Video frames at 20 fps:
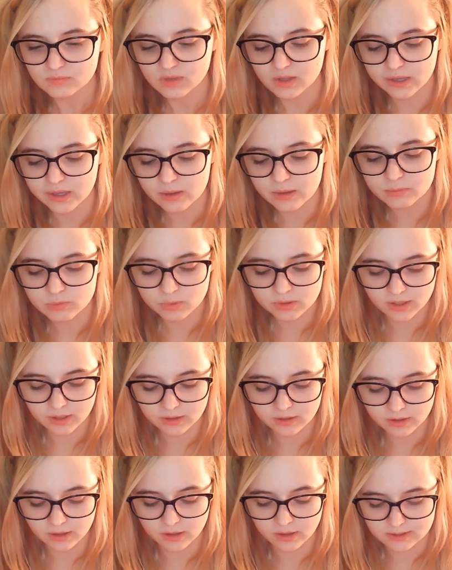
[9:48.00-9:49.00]
It comes with
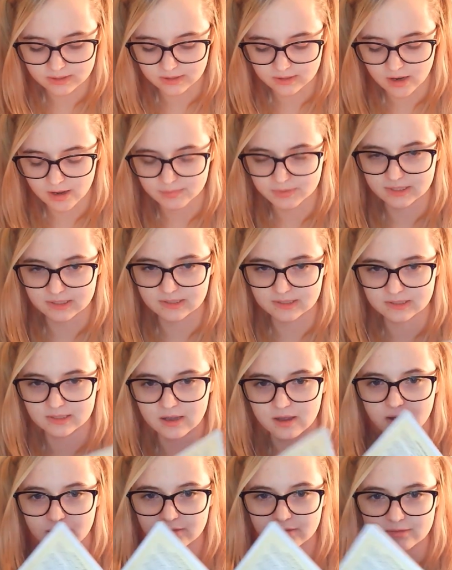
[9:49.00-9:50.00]
like a synopsis
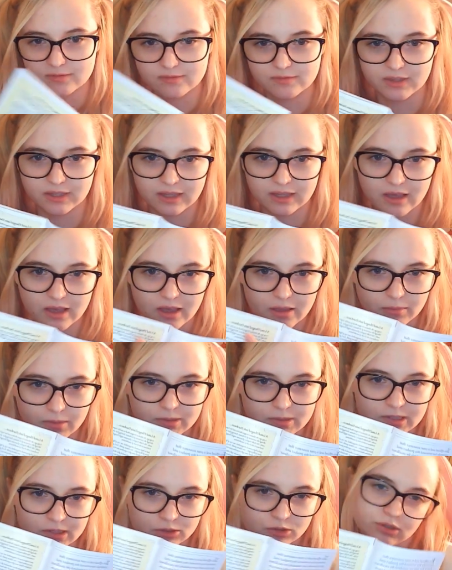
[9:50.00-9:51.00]
of the game.
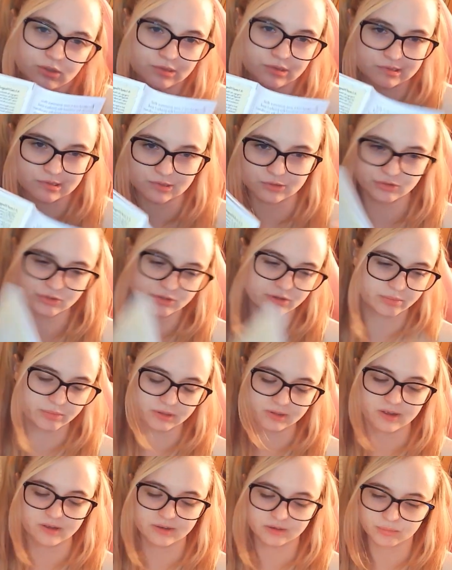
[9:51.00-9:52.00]
Essentially, you can search this up
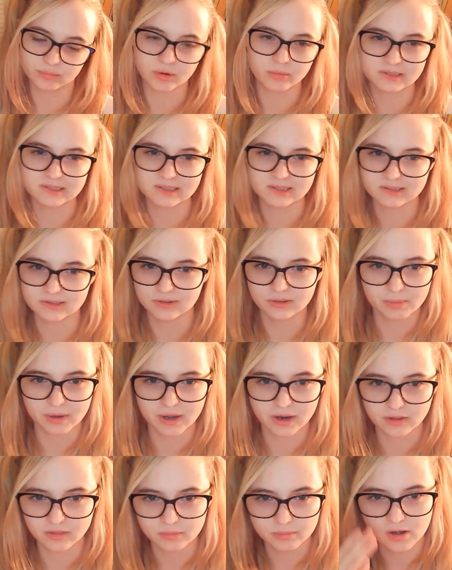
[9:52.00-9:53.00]
online. It probably says it on the
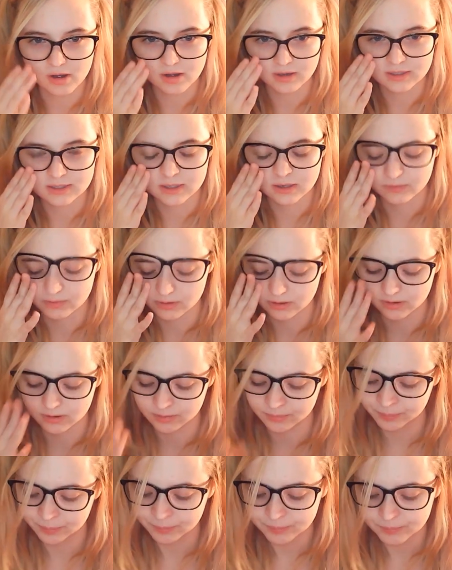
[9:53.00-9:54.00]
back of the box of the